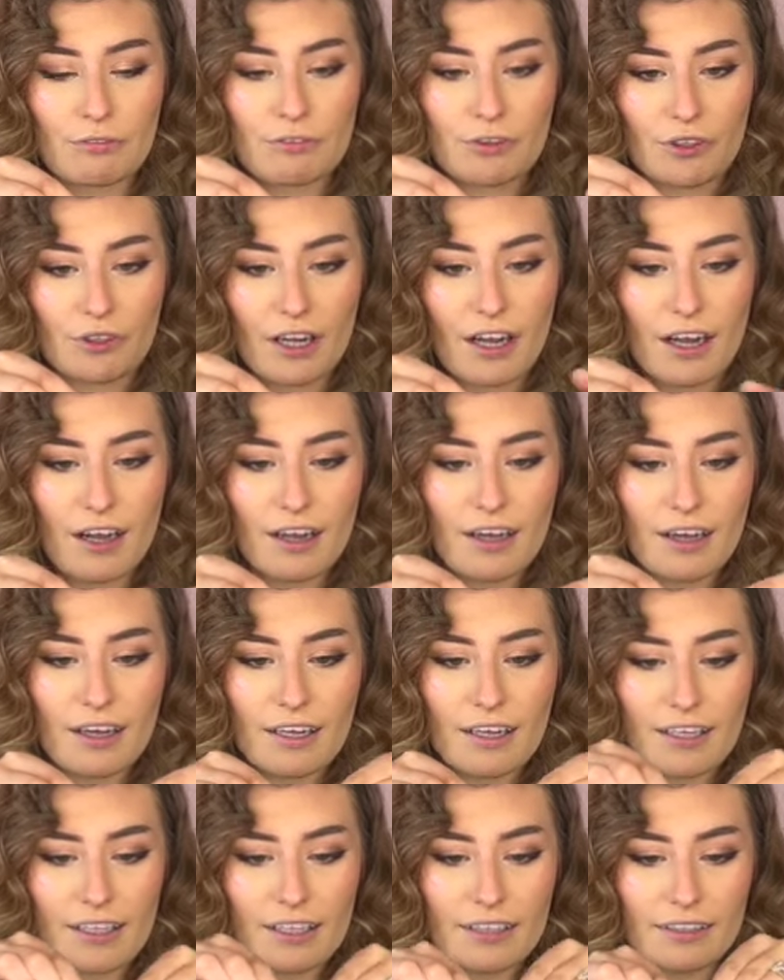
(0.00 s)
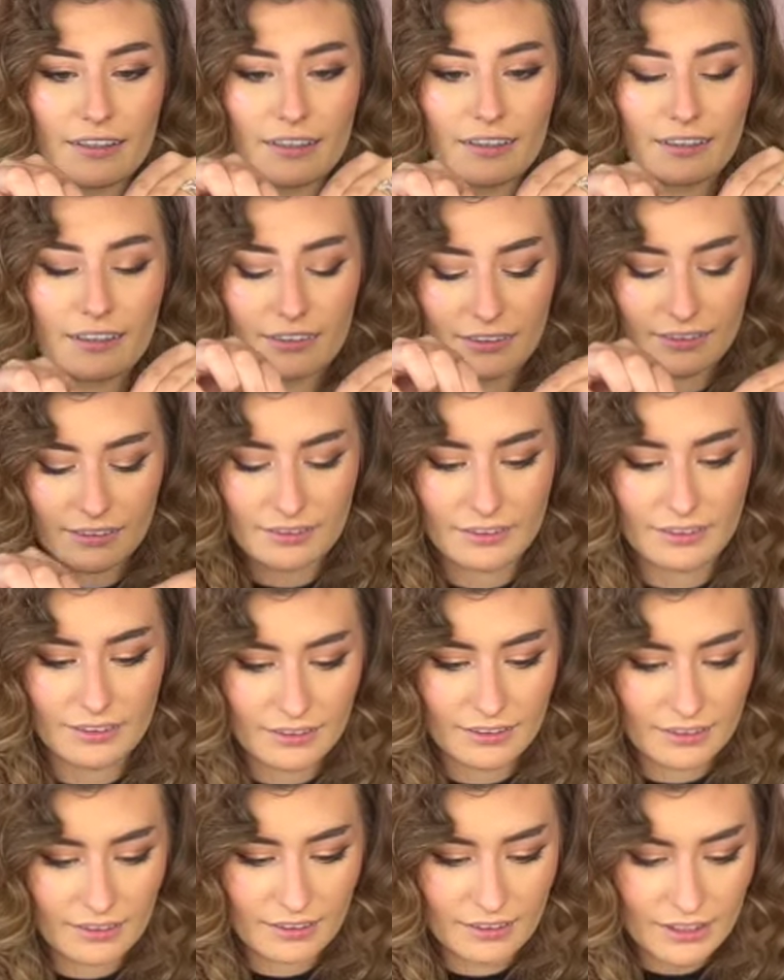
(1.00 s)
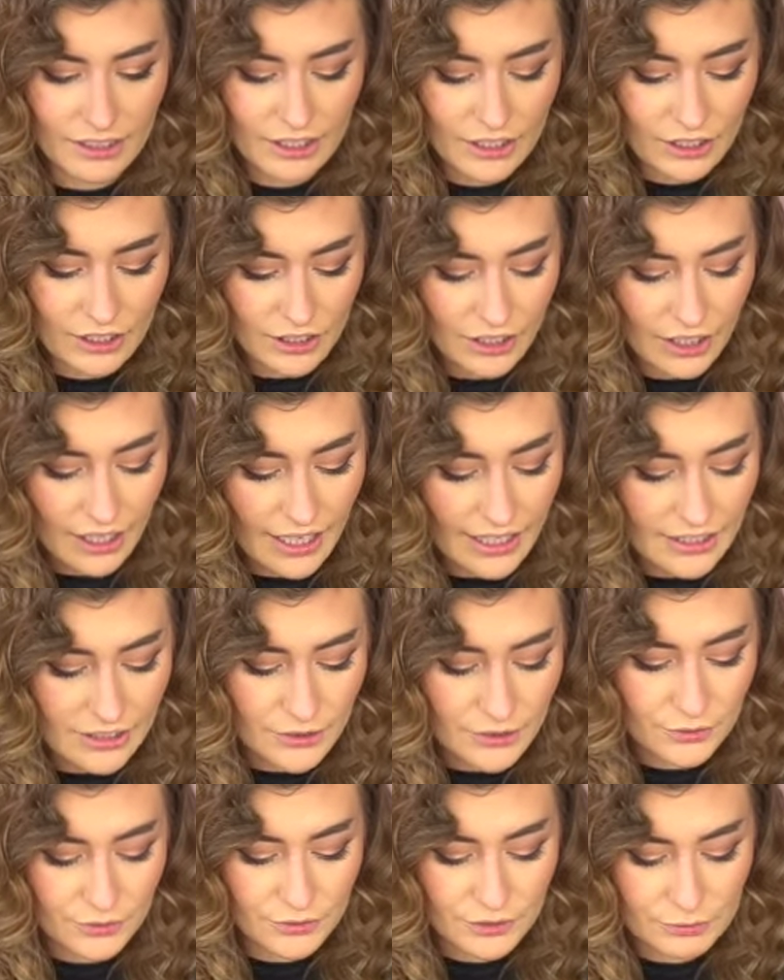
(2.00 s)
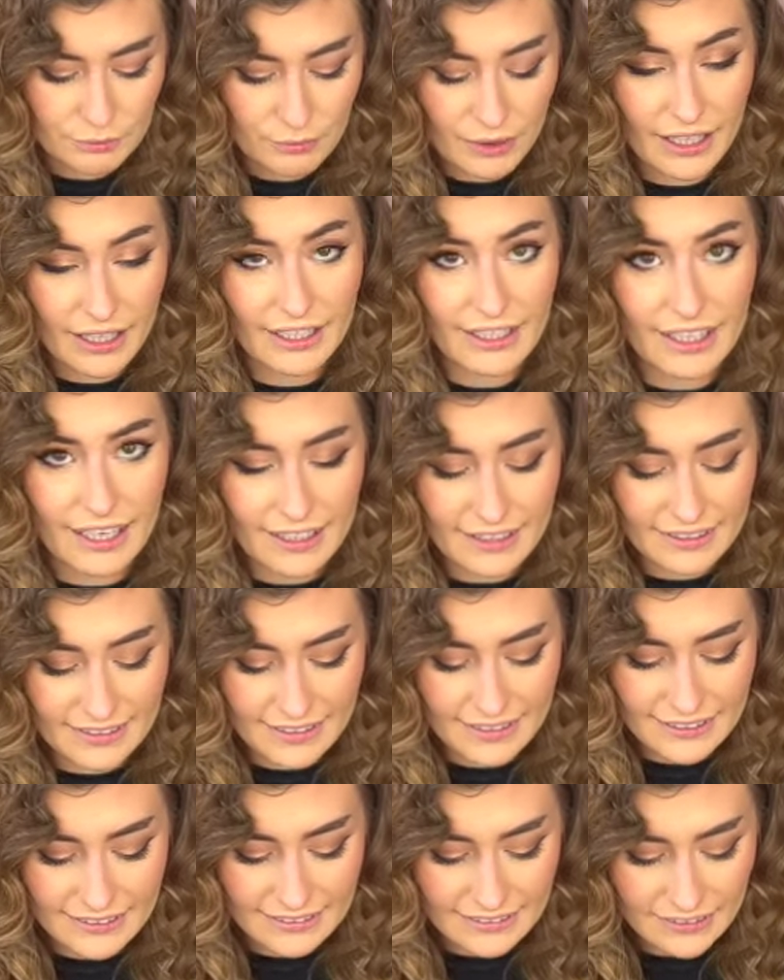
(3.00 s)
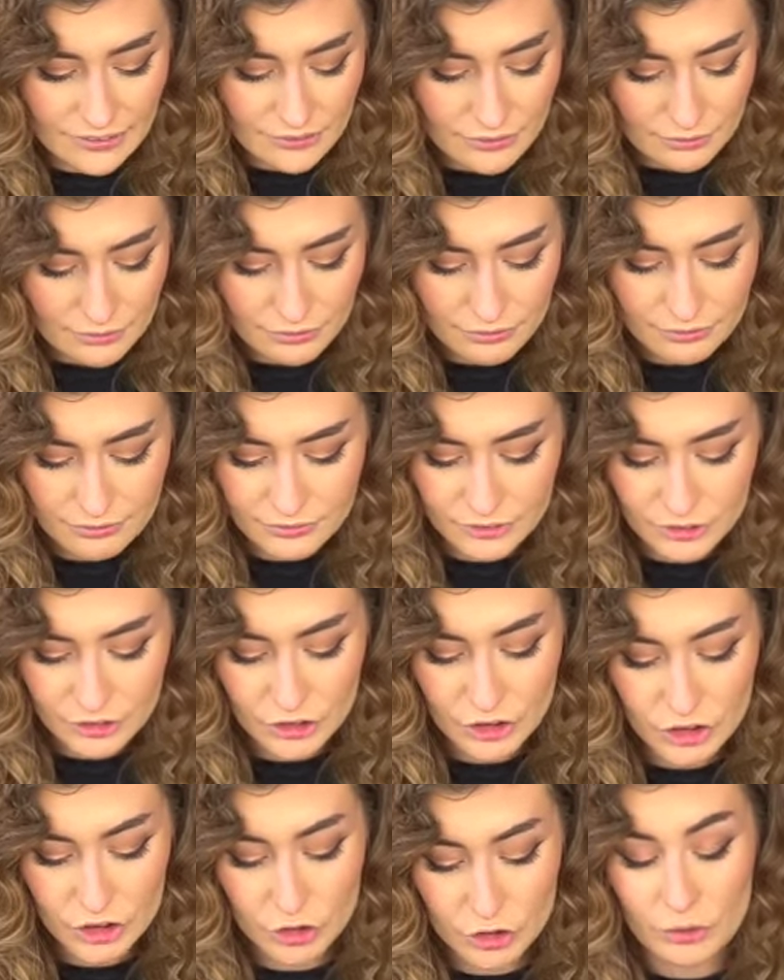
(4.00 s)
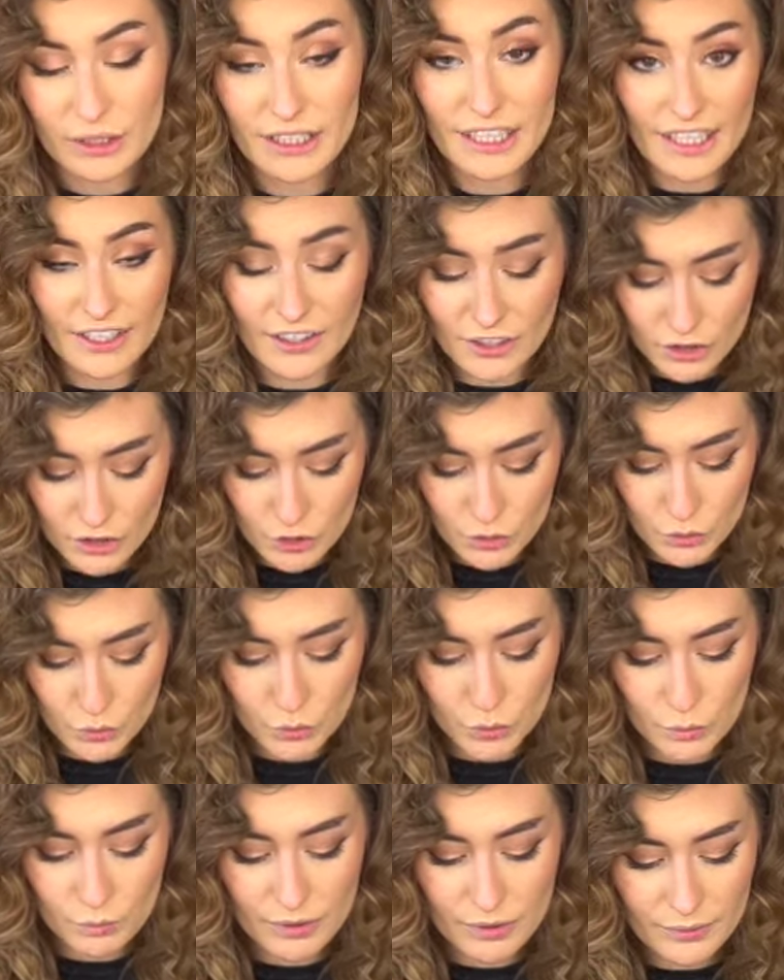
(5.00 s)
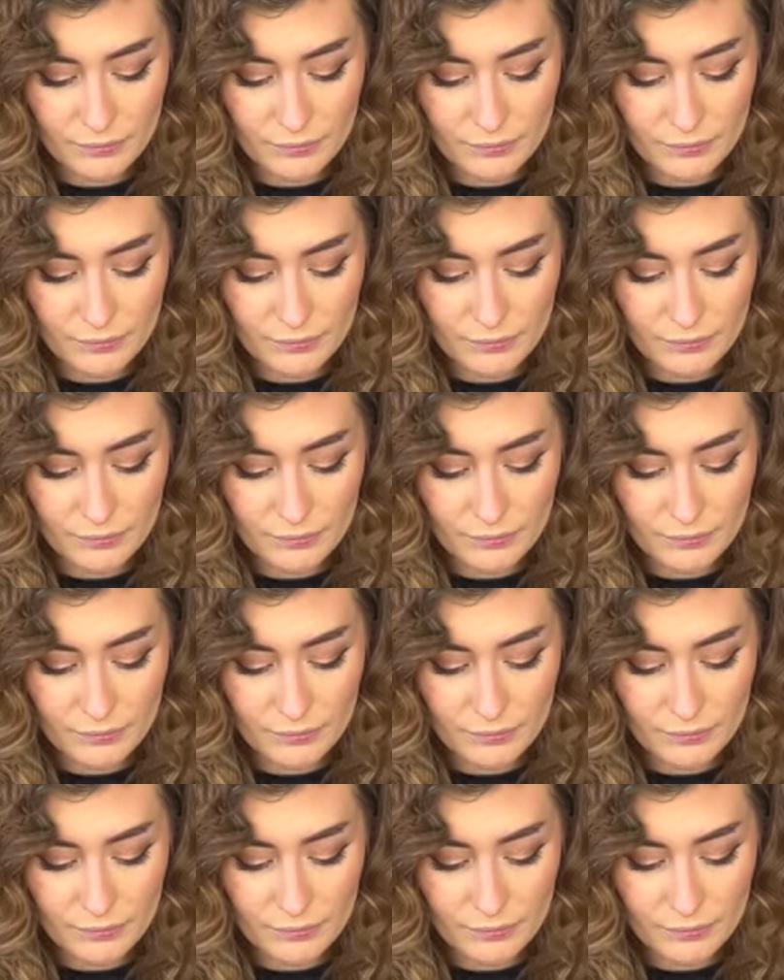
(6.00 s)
your eye. I use my adhesive just straight out of the tube.